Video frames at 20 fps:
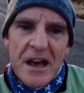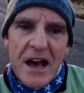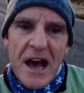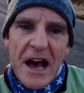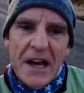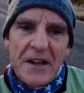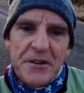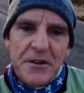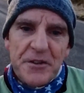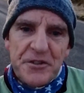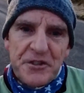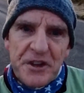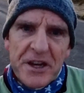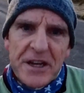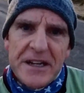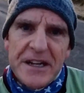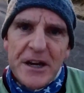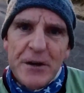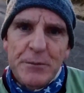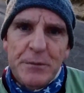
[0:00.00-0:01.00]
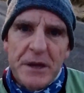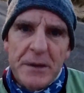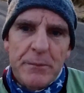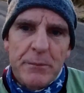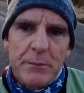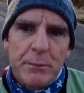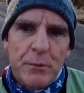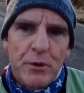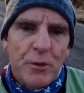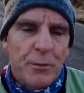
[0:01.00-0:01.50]
and I'll tell you a little bit
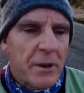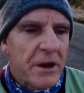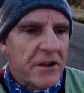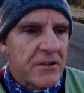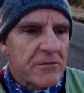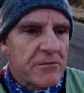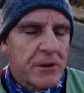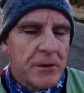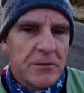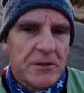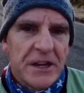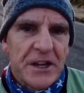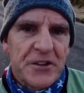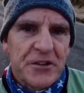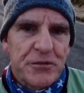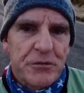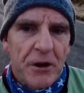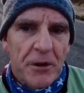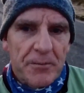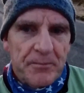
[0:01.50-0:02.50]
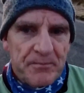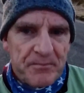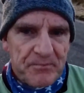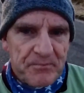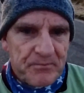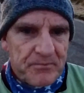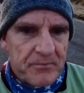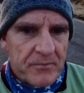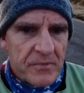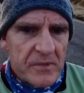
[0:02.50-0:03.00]
more about the route later on,
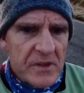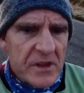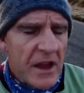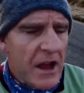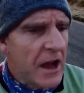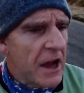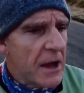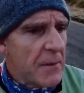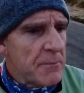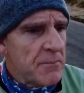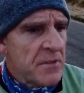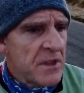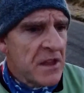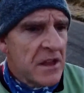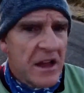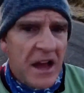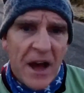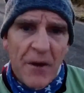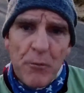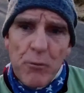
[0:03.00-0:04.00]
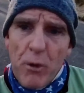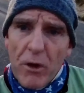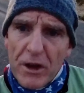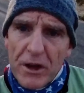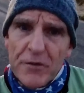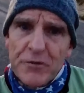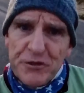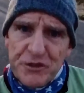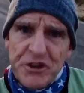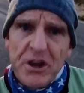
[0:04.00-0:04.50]
and why
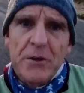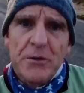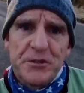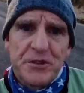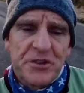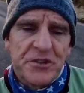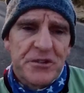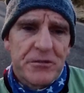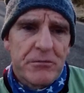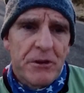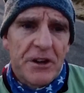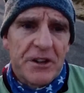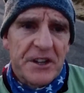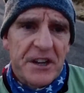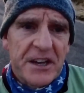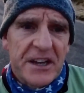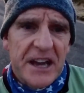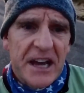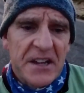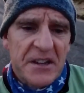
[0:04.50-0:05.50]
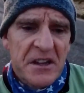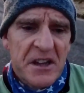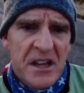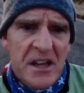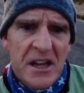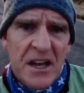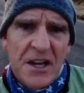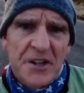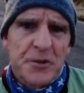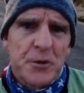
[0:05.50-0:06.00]
I've chosen to ride it again.
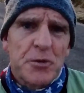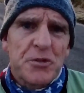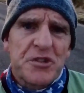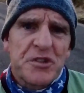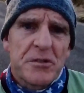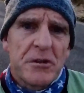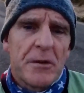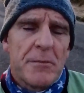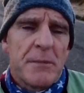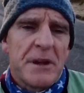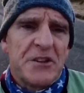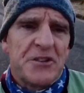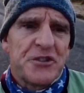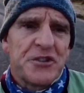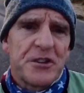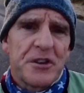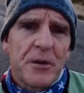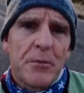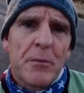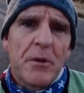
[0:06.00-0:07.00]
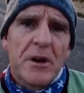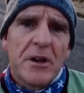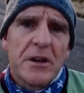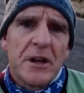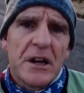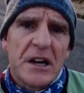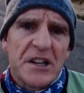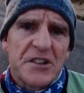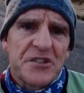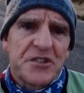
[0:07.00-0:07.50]
And also I mentioned on my
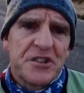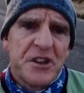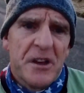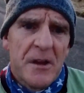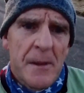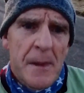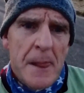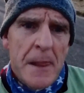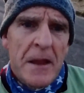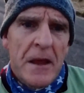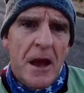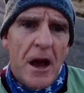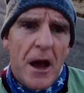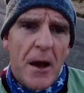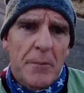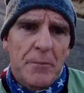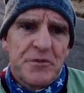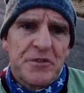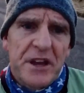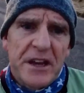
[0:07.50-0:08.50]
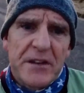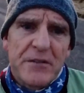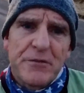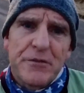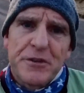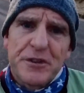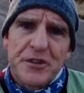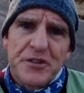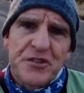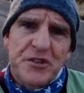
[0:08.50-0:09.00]
last update
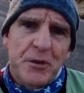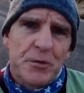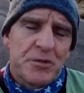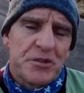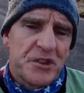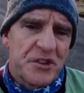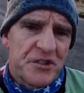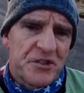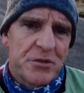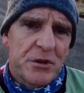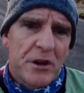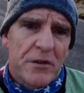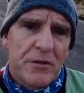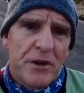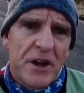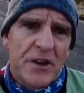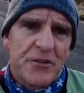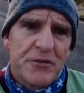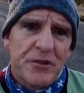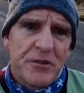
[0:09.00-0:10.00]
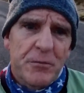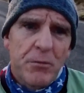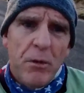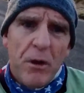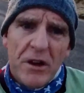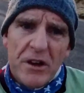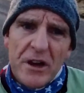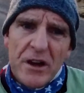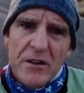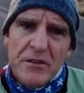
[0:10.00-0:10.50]
for the Solstice 1200
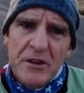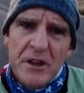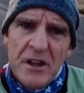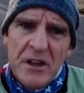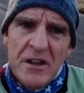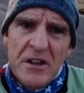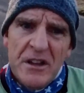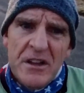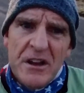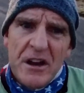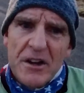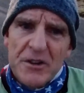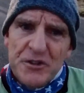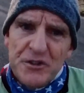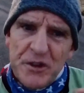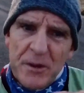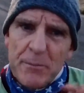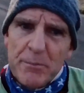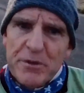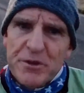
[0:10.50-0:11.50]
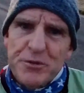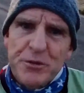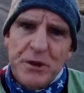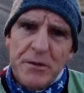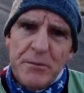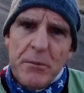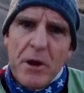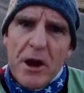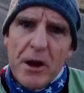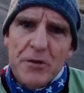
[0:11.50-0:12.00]
why I jump
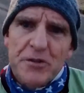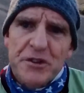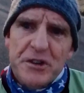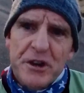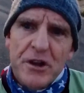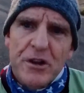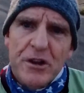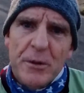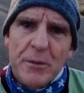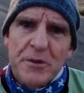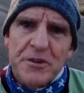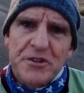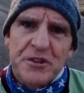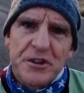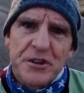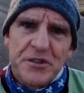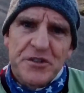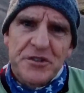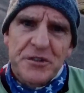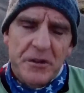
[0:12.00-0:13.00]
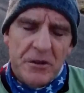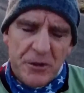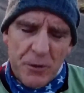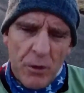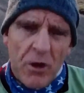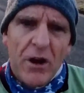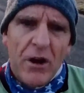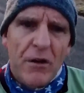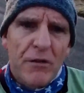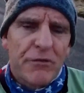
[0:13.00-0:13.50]
between miles and kilometres
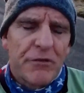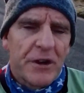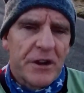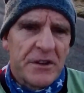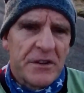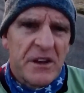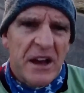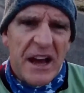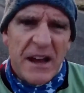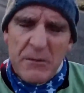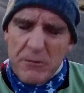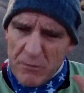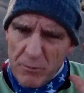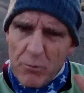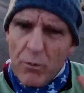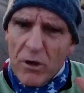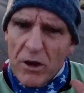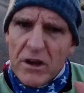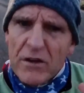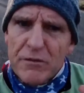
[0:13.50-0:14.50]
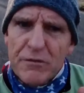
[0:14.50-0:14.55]
quite often, and why I